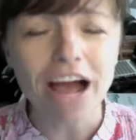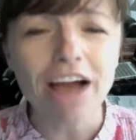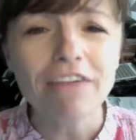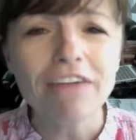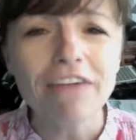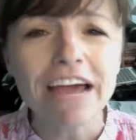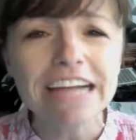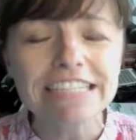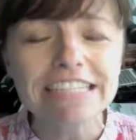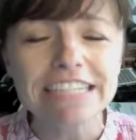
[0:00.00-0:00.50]

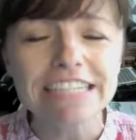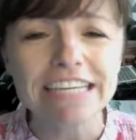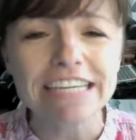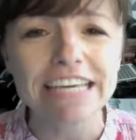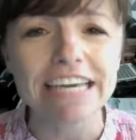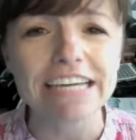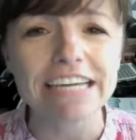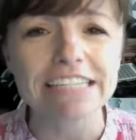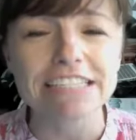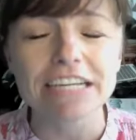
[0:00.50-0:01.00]
I've had to
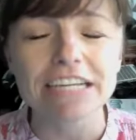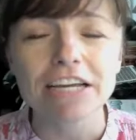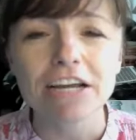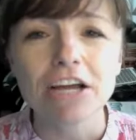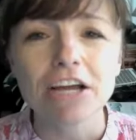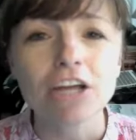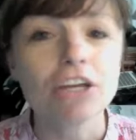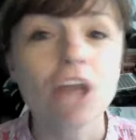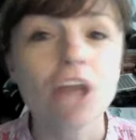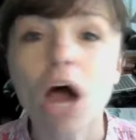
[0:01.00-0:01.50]
get
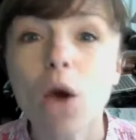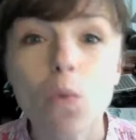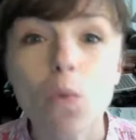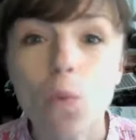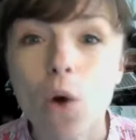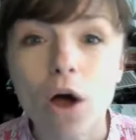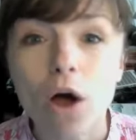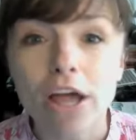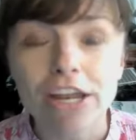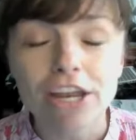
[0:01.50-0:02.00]
not
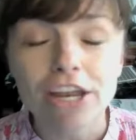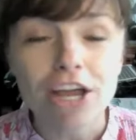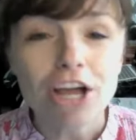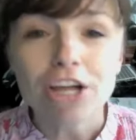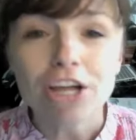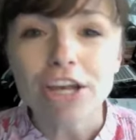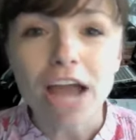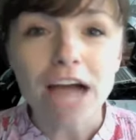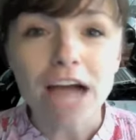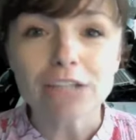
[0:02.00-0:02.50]
one,
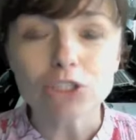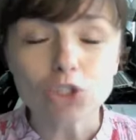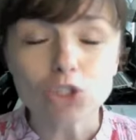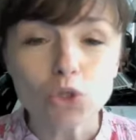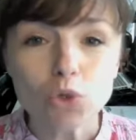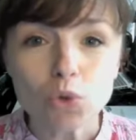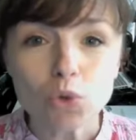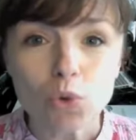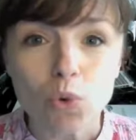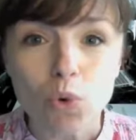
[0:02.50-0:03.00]
not
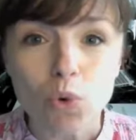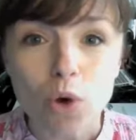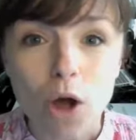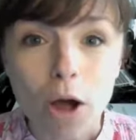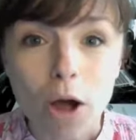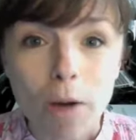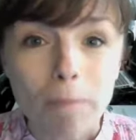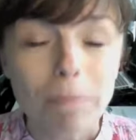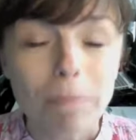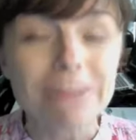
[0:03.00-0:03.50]
two,
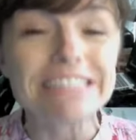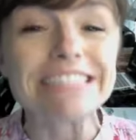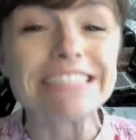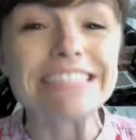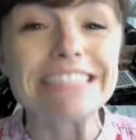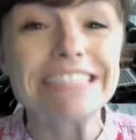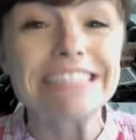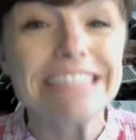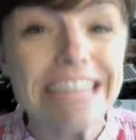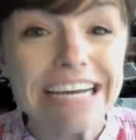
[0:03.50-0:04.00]
but
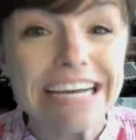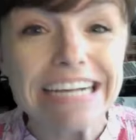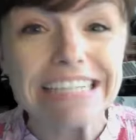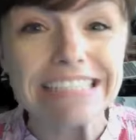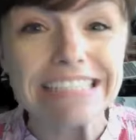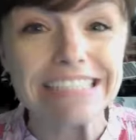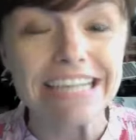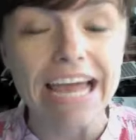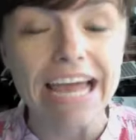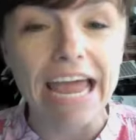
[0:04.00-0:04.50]

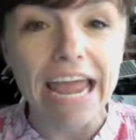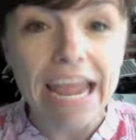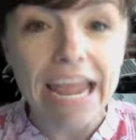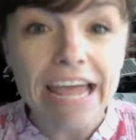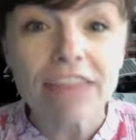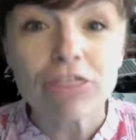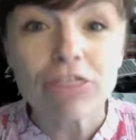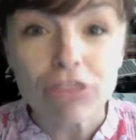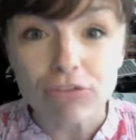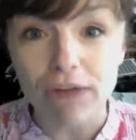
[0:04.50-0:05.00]
6
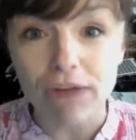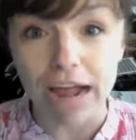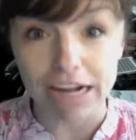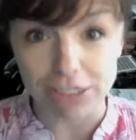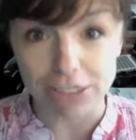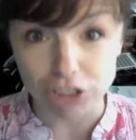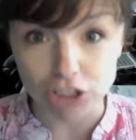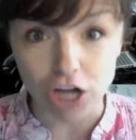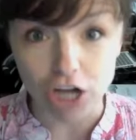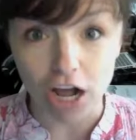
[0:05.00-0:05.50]

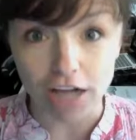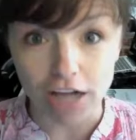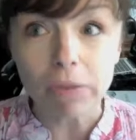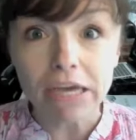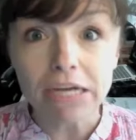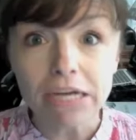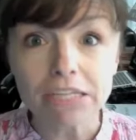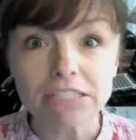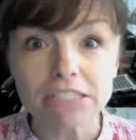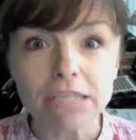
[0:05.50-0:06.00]
anthrax shots.
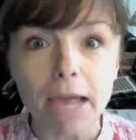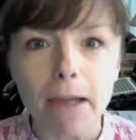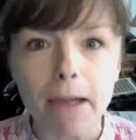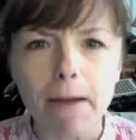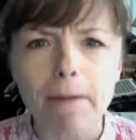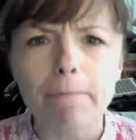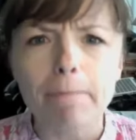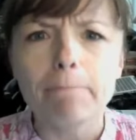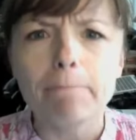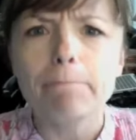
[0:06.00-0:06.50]
Because
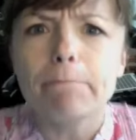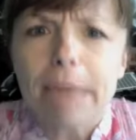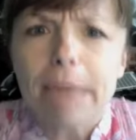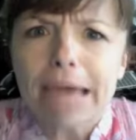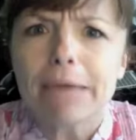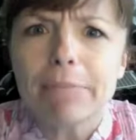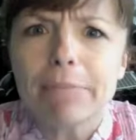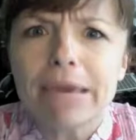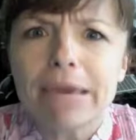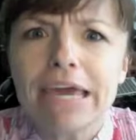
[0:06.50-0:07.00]

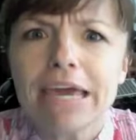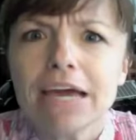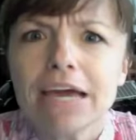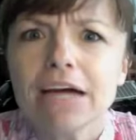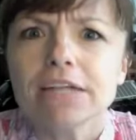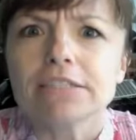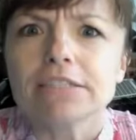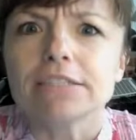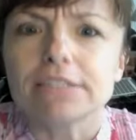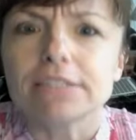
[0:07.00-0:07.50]
maybe
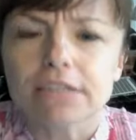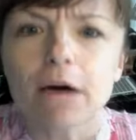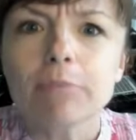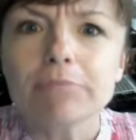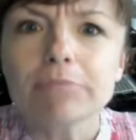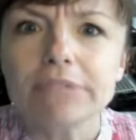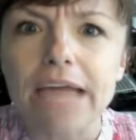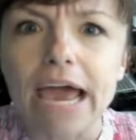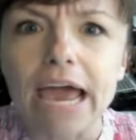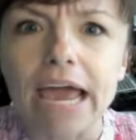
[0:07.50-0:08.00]

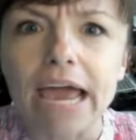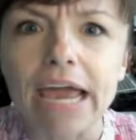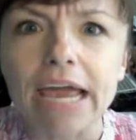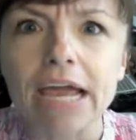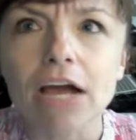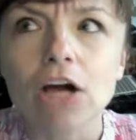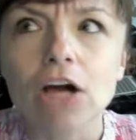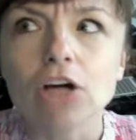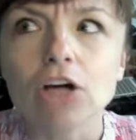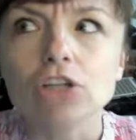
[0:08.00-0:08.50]

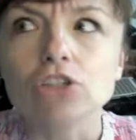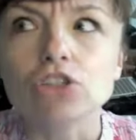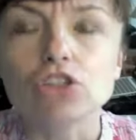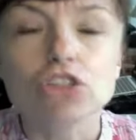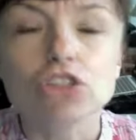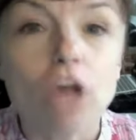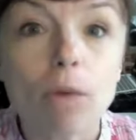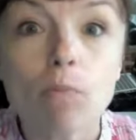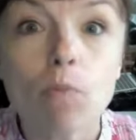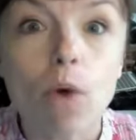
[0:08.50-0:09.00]
someday,
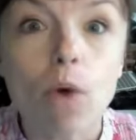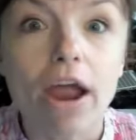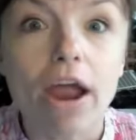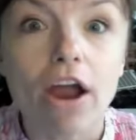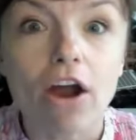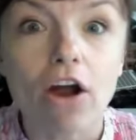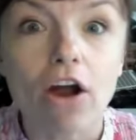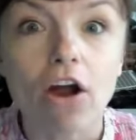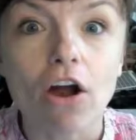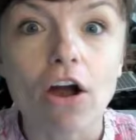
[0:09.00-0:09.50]

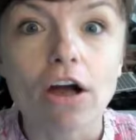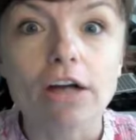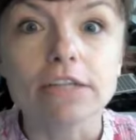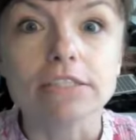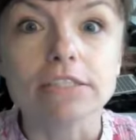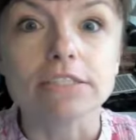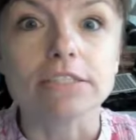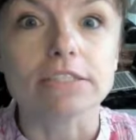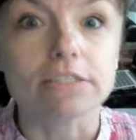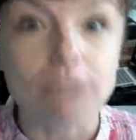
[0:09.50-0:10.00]
somewhere,
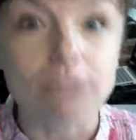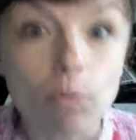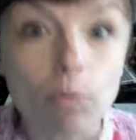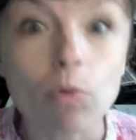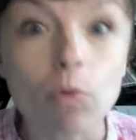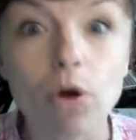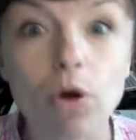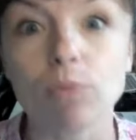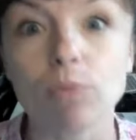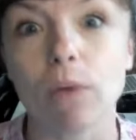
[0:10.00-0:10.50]

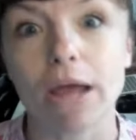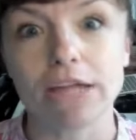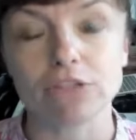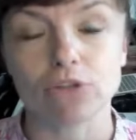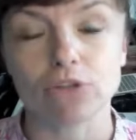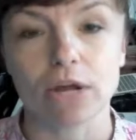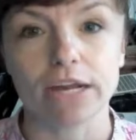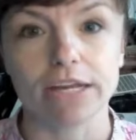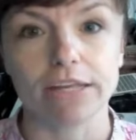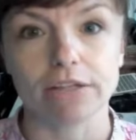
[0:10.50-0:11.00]
someone might
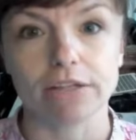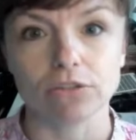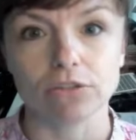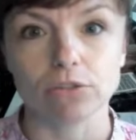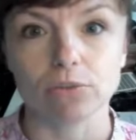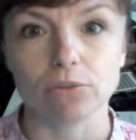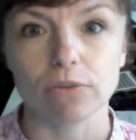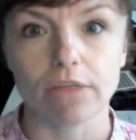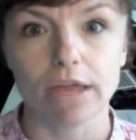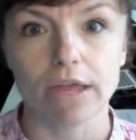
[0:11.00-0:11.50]
try to kill
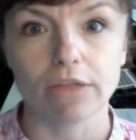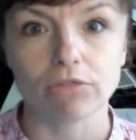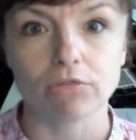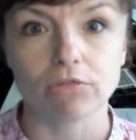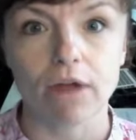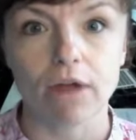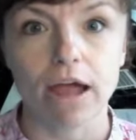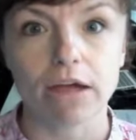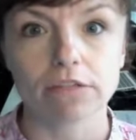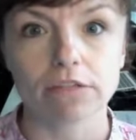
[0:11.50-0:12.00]
us with
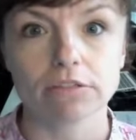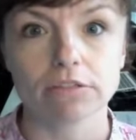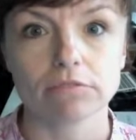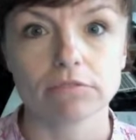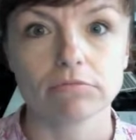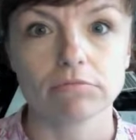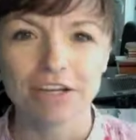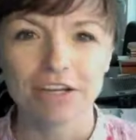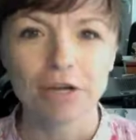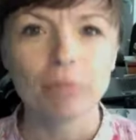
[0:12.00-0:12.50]
anthrax.
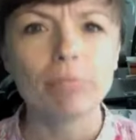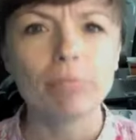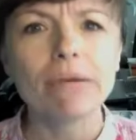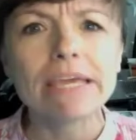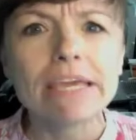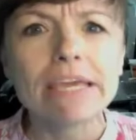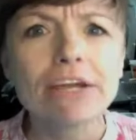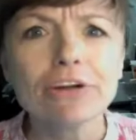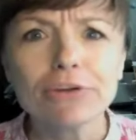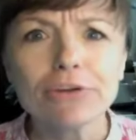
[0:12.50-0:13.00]
But
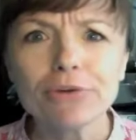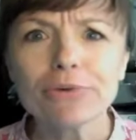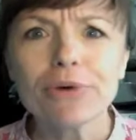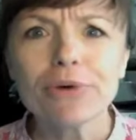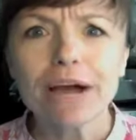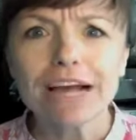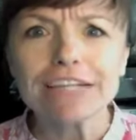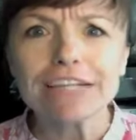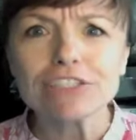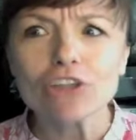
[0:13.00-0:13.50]
here you
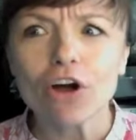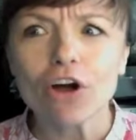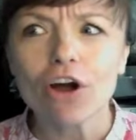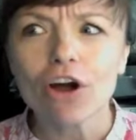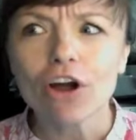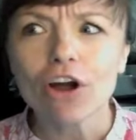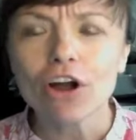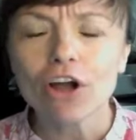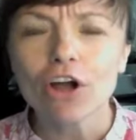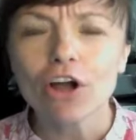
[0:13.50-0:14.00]
guys
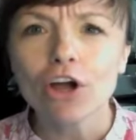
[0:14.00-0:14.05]
are.